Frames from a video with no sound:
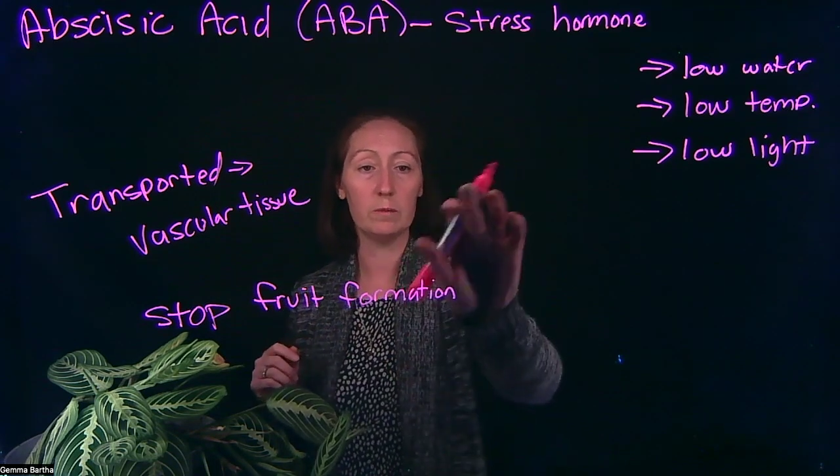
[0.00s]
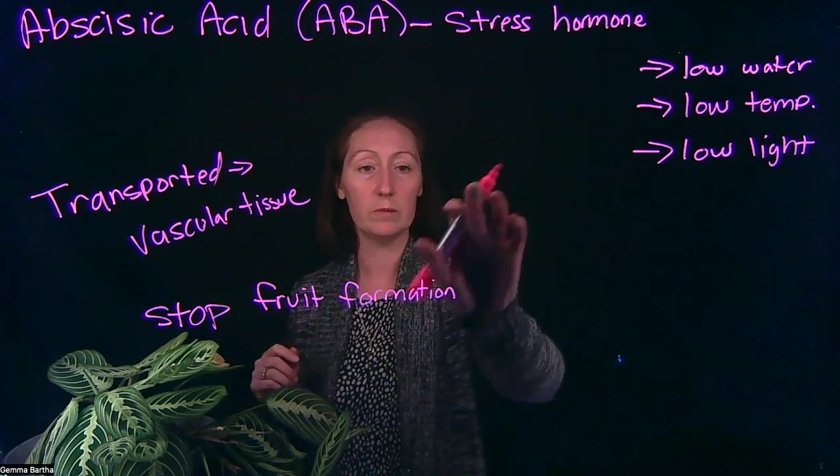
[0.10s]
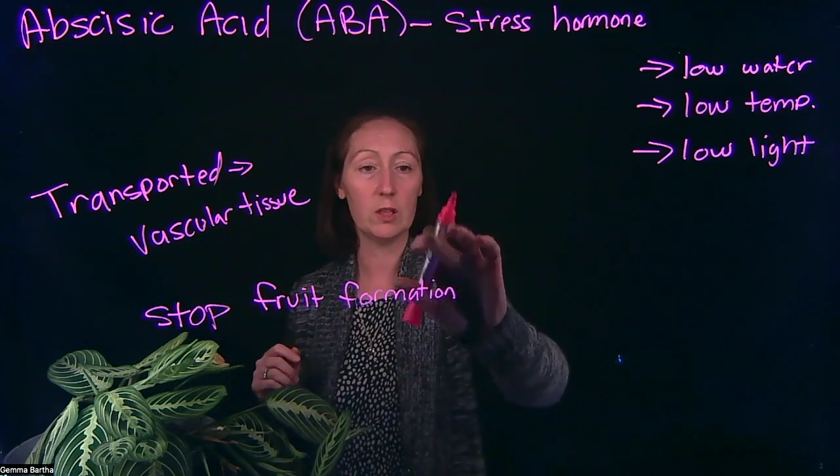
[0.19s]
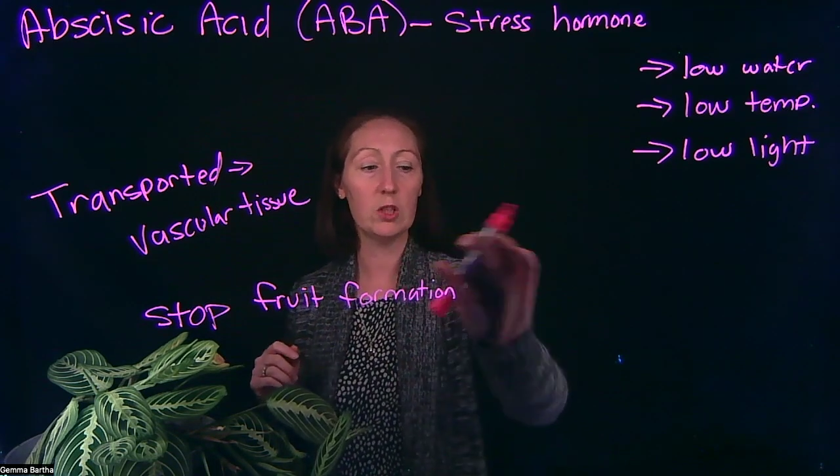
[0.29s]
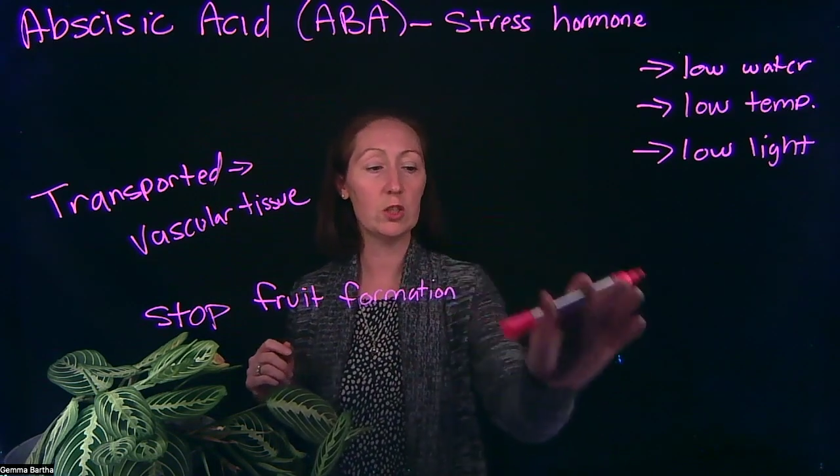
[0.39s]

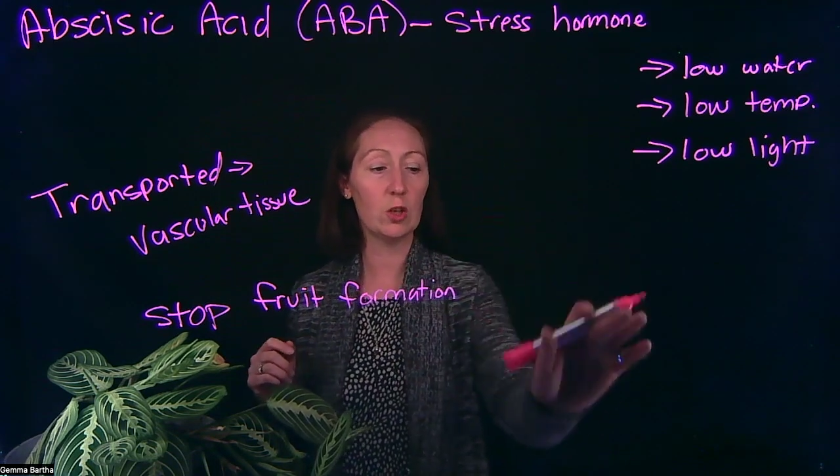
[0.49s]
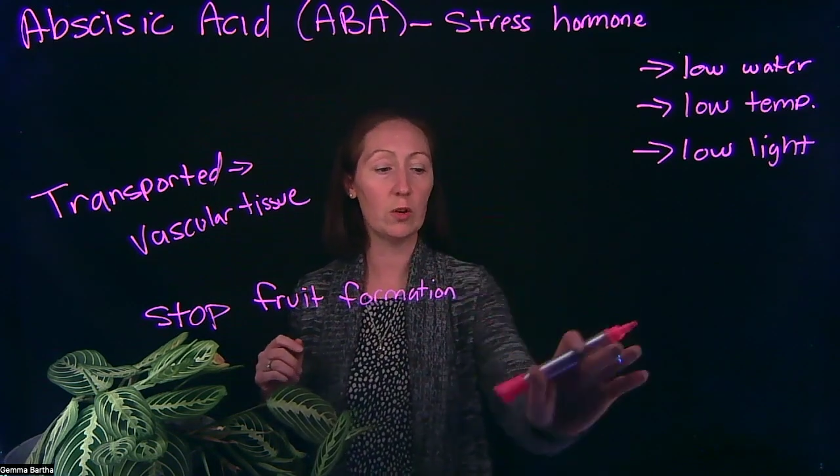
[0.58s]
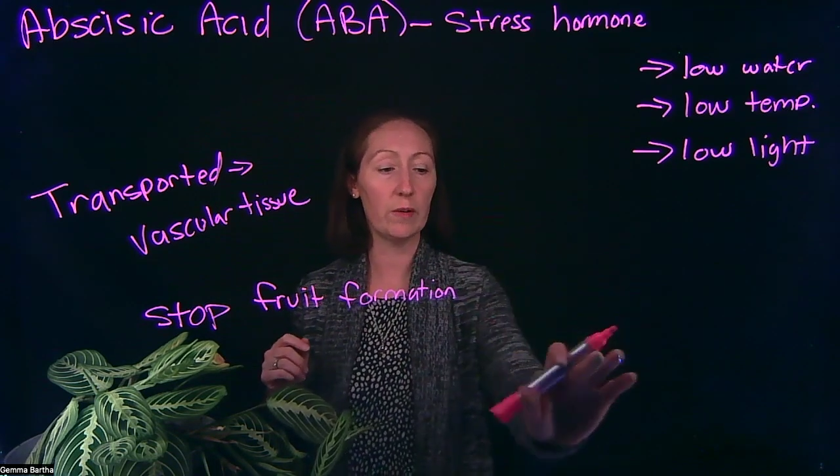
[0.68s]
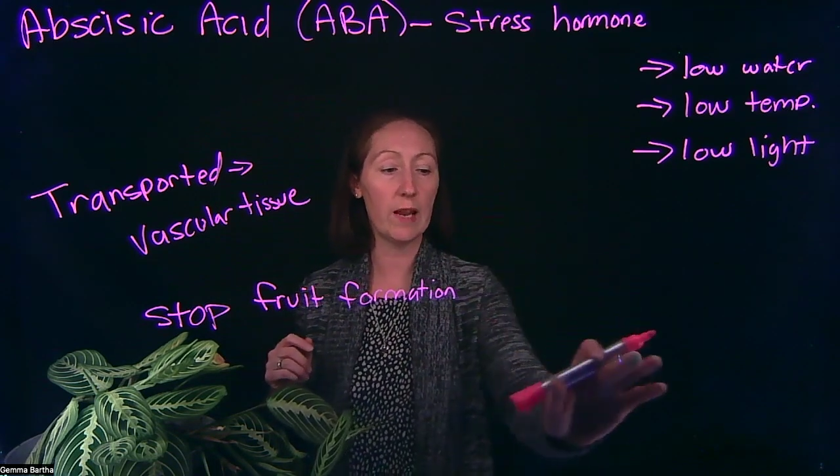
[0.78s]
conserving